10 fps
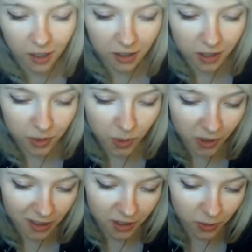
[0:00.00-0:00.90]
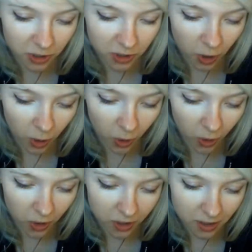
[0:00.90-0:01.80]
This walrus was
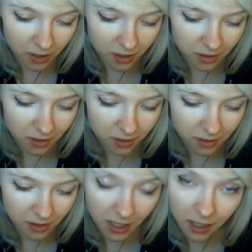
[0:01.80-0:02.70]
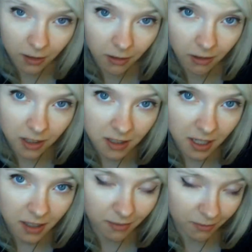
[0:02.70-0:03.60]
caught, killed and
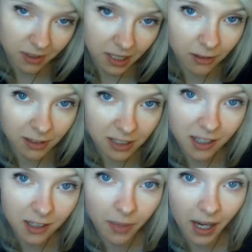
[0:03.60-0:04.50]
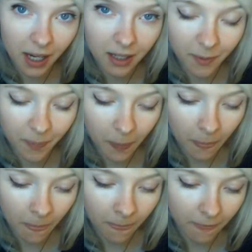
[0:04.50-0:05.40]
taken back
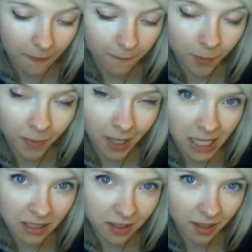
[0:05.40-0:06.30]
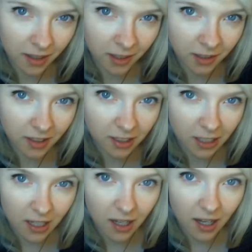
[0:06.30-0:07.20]
from Canada, I think,
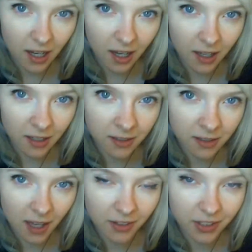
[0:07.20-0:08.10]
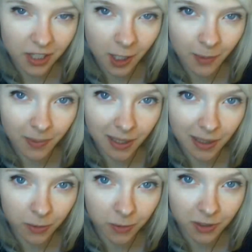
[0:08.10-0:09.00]
and at the time
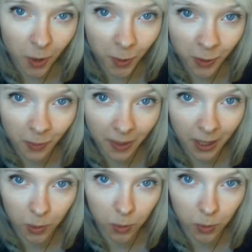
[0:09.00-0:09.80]
little was known about